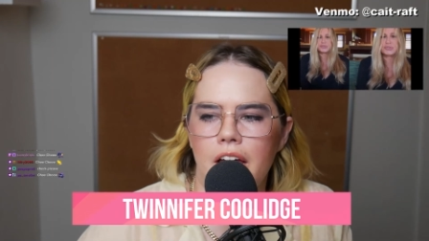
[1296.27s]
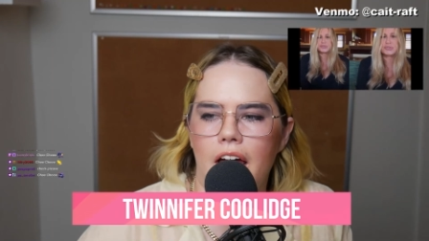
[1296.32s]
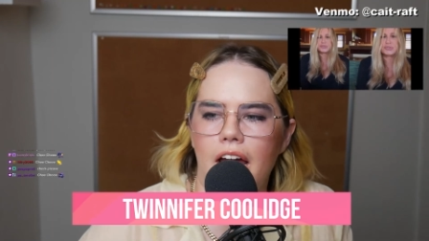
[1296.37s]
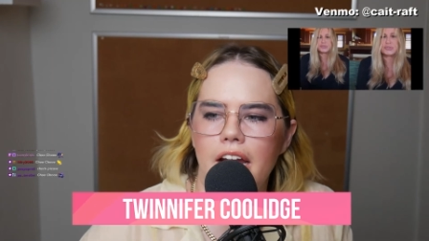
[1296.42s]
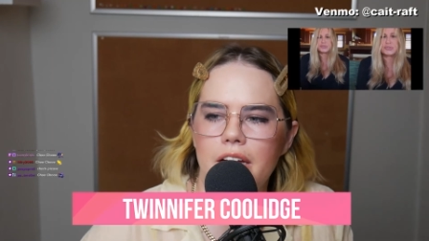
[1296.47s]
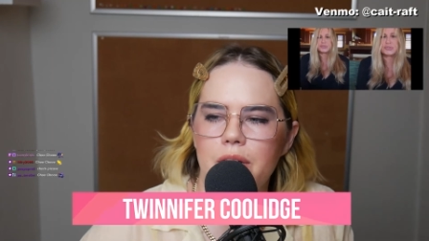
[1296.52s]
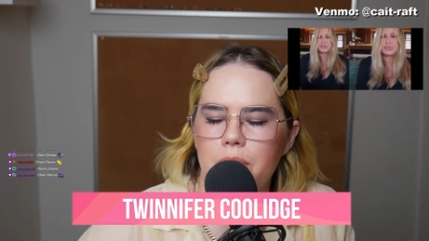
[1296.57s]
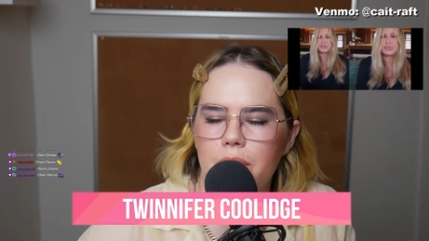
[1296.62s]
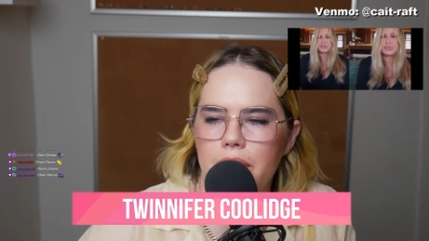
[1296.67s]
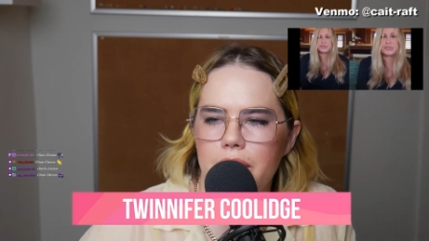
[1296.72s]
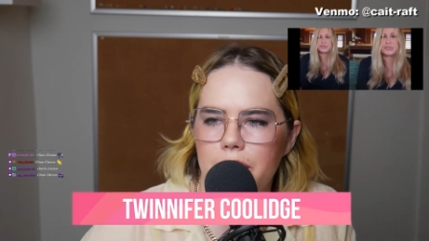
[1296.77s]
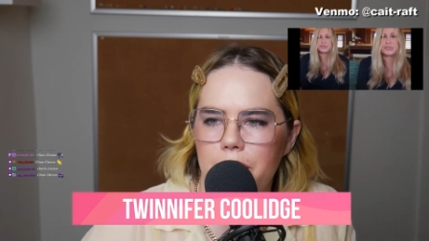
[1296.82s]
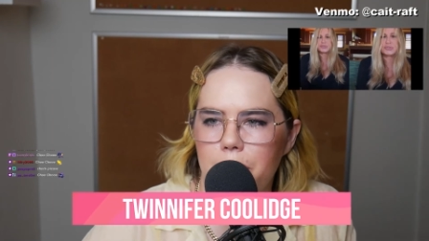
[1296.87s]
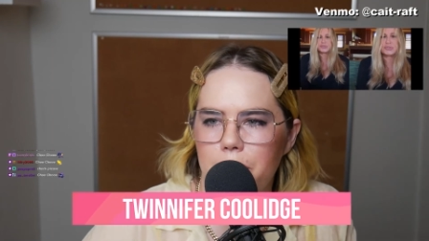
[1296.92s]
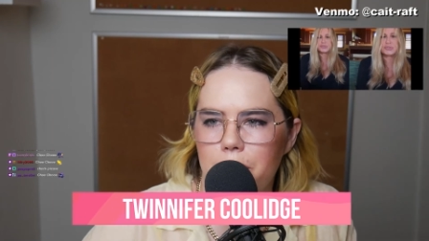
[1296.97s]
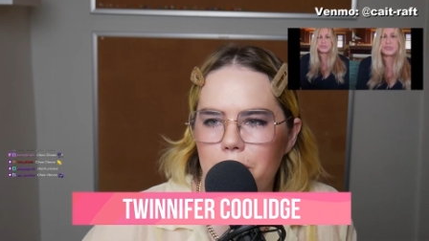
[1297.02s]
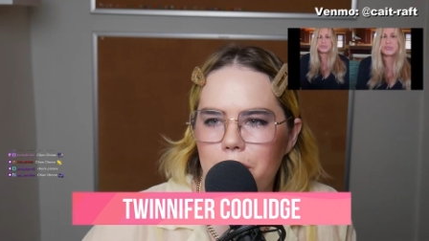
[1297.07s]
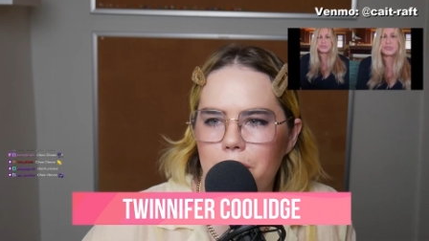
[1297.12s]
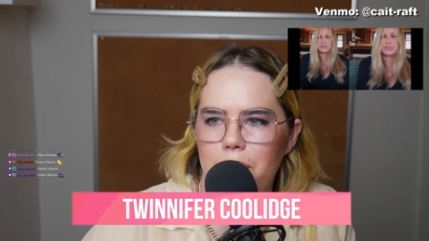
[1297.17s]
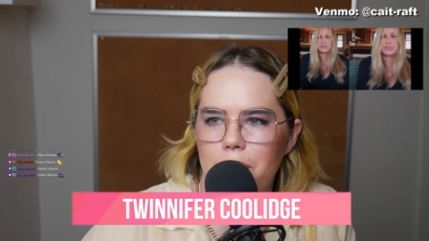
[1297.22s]
Anyway,
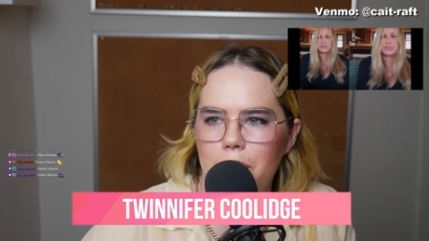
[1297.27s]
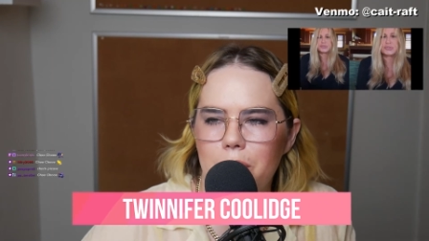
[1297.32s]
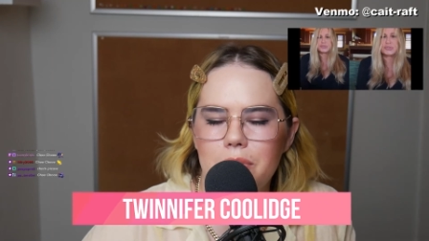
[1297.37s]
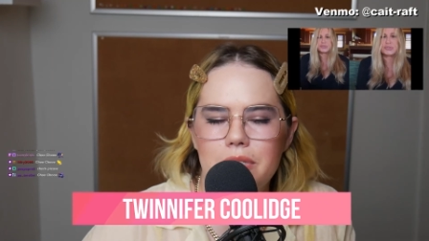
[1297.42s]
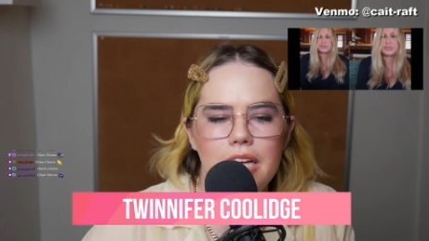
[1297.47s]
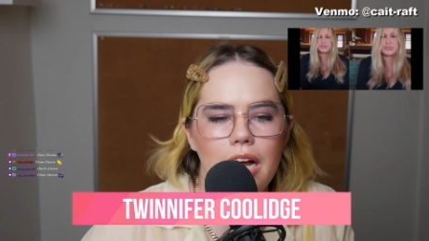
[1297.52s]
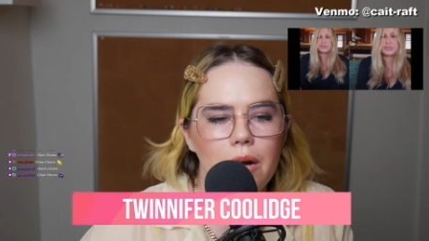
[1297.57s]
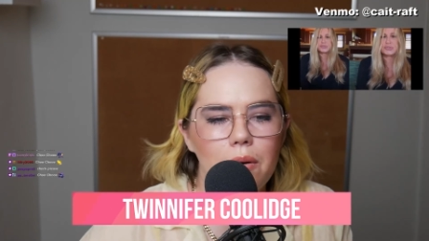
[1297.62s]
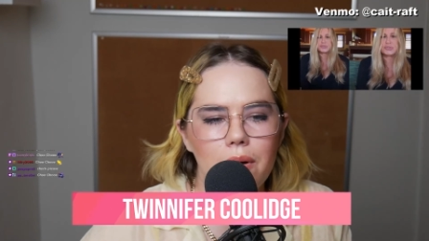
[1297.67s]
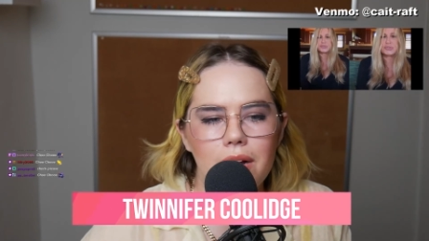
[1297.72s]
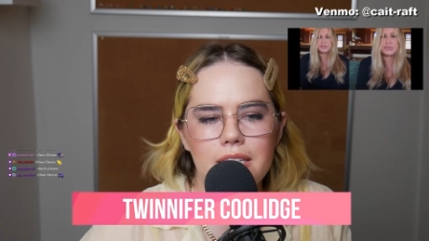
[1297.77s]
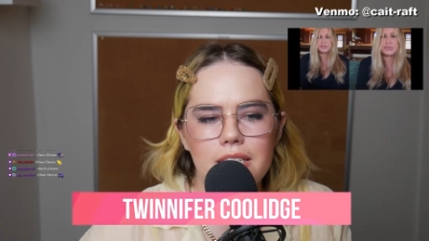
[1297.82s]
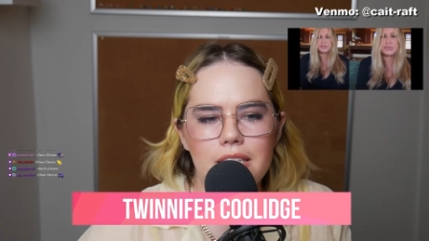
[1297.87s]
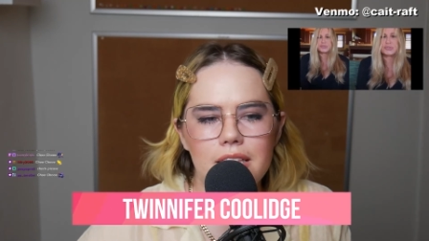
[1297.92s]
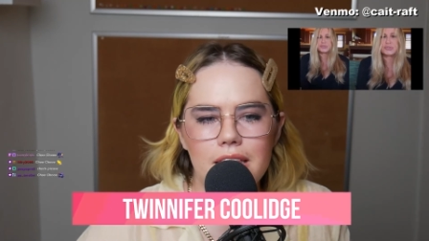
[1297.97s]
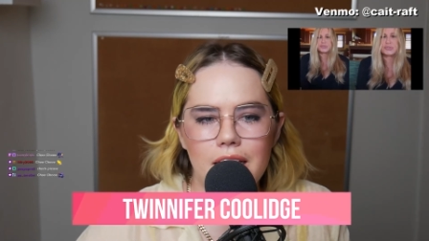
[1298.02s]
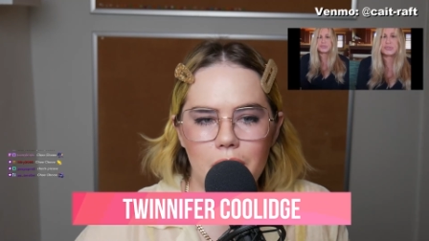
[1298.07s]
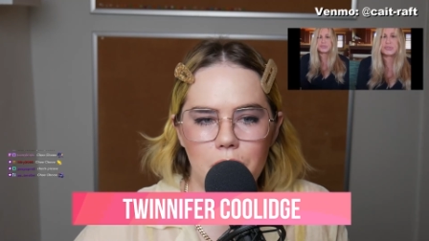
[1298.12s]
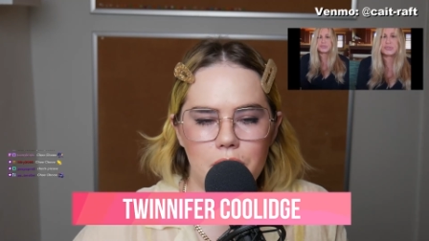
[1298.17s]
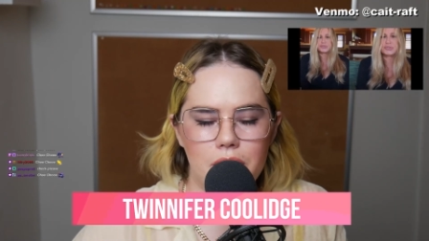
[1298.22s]
um, there was that crazy
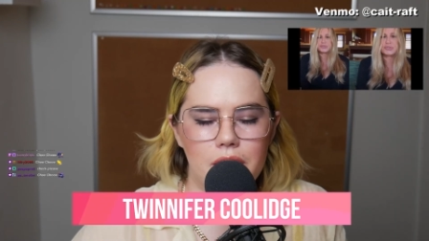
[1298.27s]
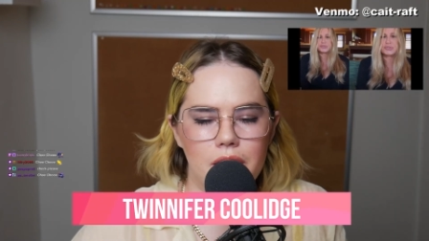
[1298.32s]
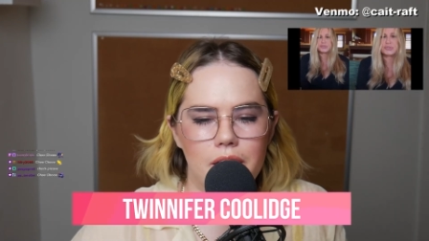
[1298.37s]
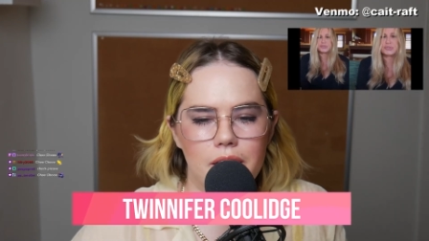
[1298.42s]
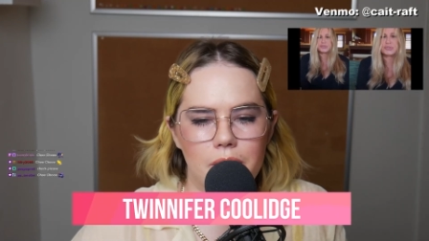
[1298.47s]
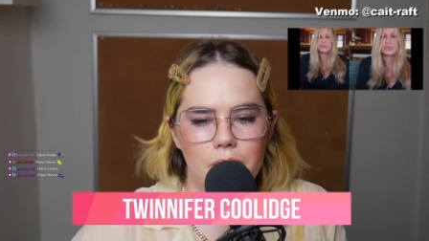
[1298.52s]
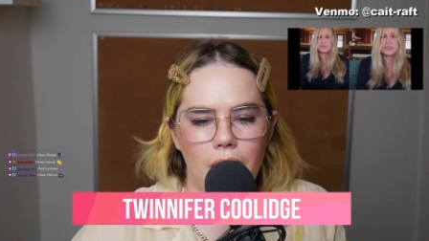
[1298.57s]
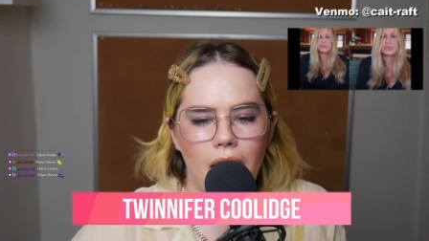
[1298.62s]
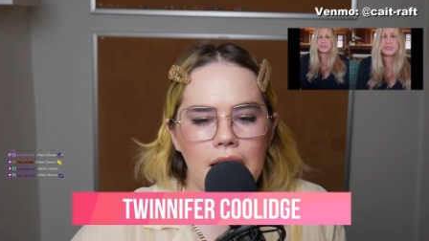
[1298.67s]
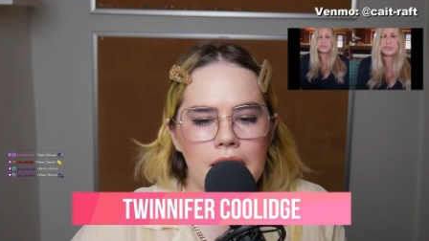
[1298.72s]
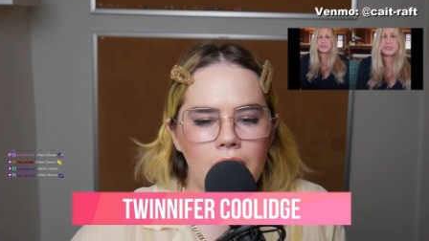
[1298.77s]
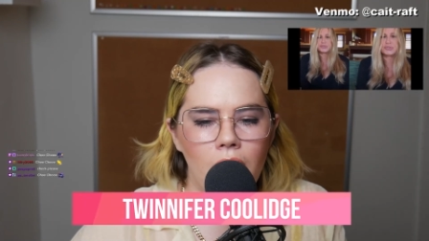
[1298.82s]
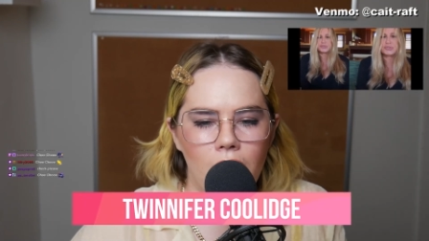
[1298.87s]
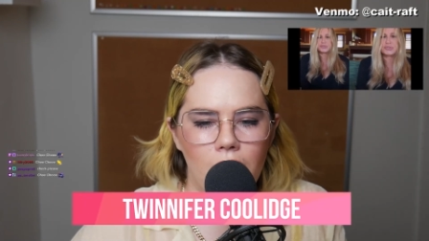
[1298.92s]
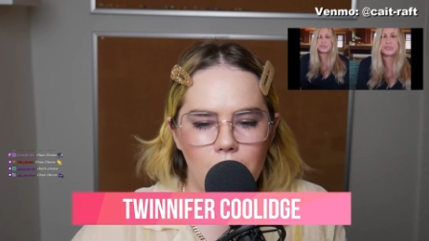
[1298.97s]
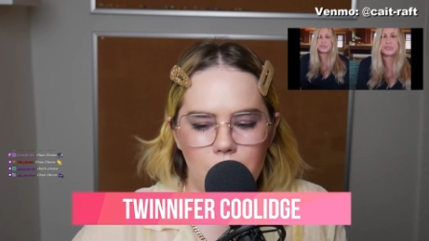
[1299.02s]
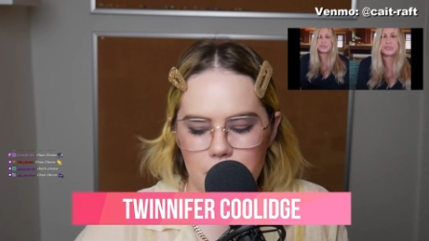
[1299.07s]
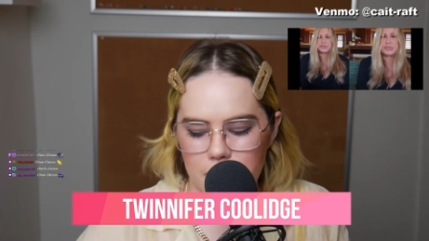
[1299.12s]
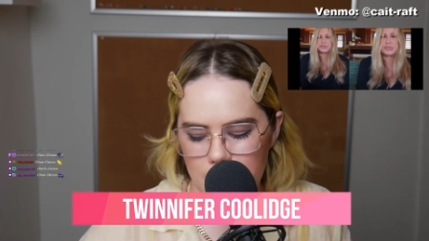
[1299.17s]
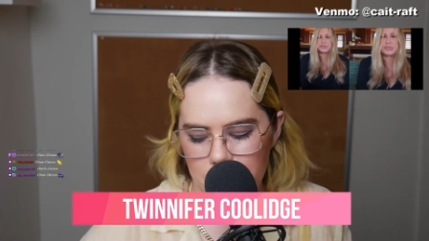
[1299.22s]
thing with Lili
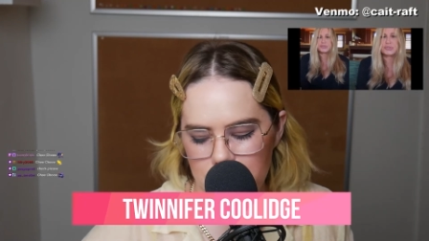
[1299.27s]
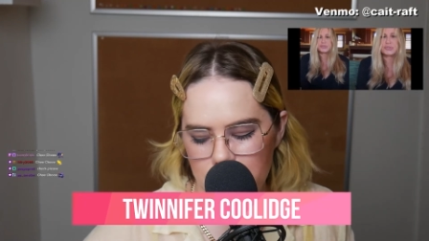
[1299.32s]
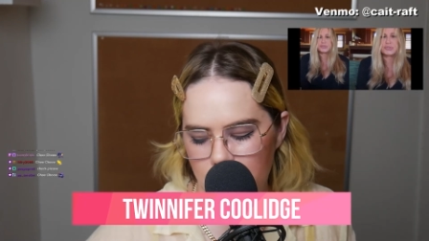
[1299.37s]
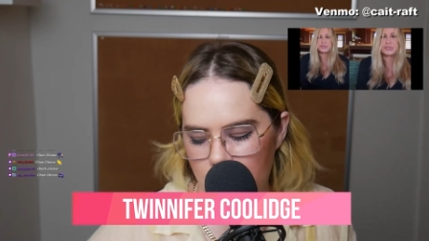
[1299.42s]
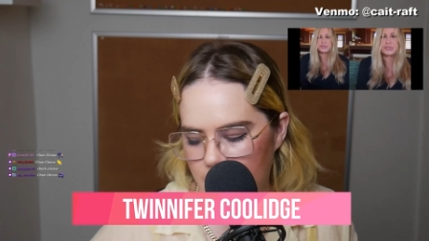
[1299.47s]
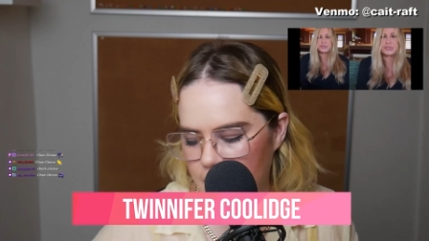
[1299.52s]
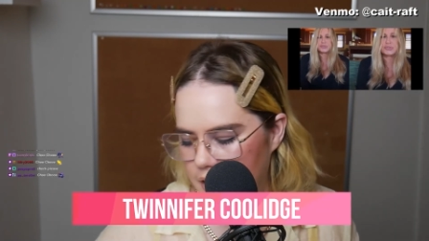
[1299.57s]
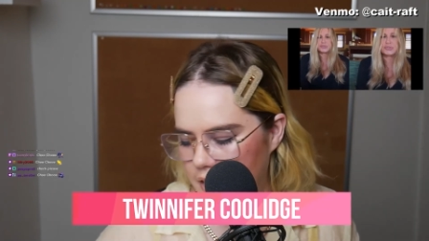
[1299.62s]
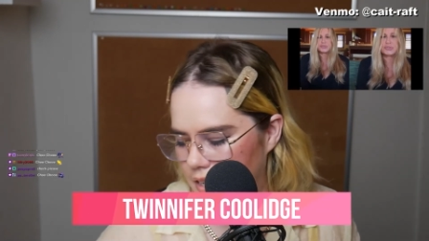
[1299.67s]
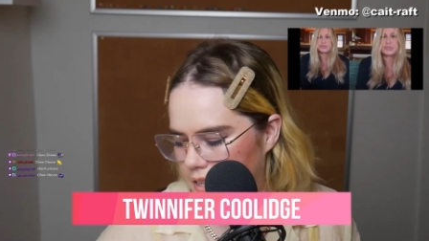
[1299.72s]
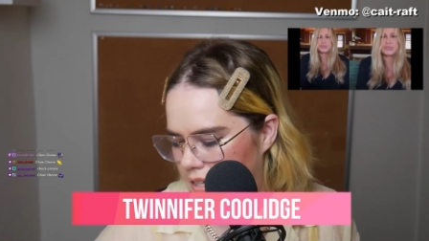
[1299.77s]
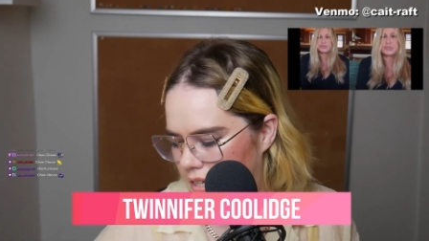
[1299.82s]
Reinhart where they were like